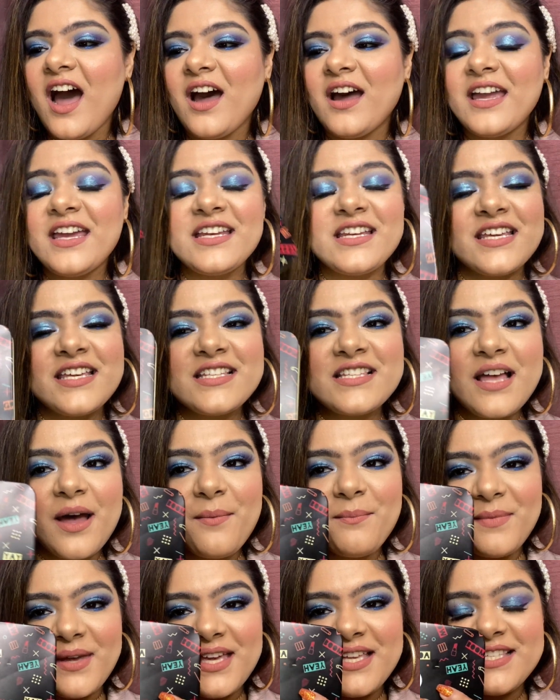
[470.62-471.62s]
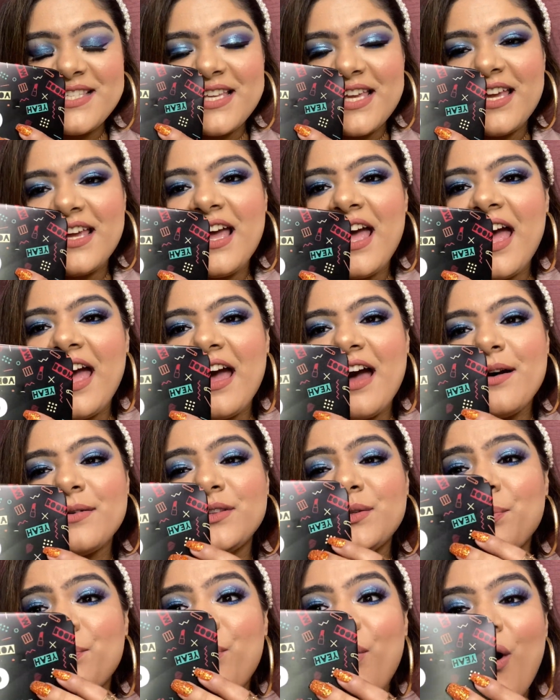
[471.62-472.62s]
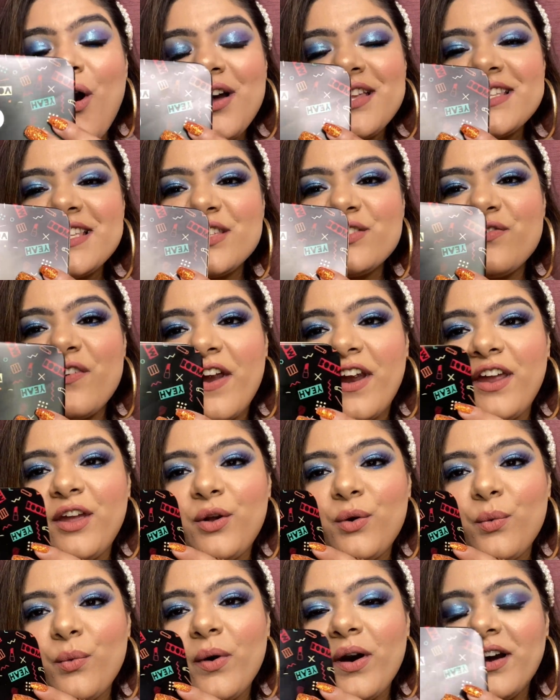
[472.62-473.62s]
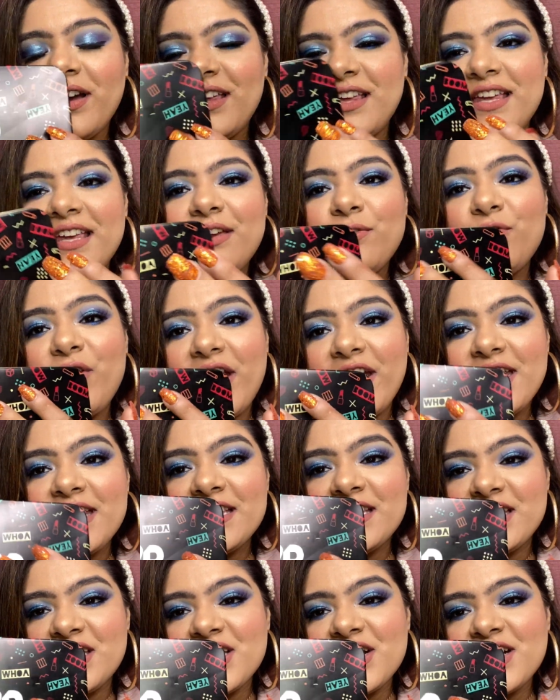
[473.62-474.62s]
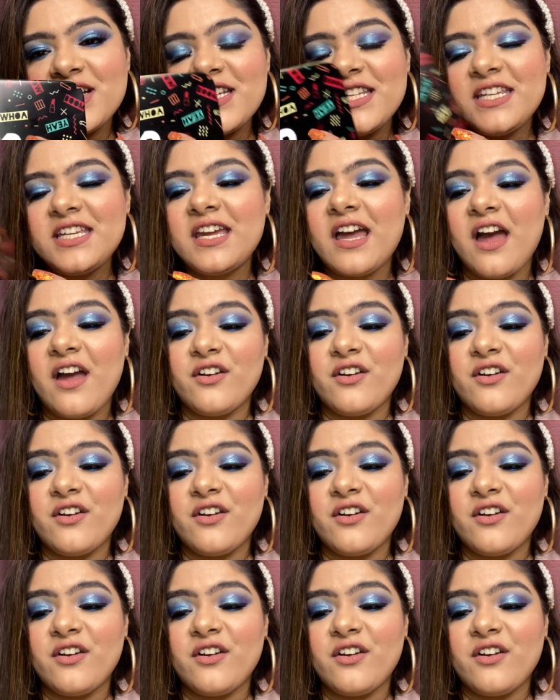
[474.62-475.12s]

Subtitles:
It is amazing. The box is very quirky, very sturdy.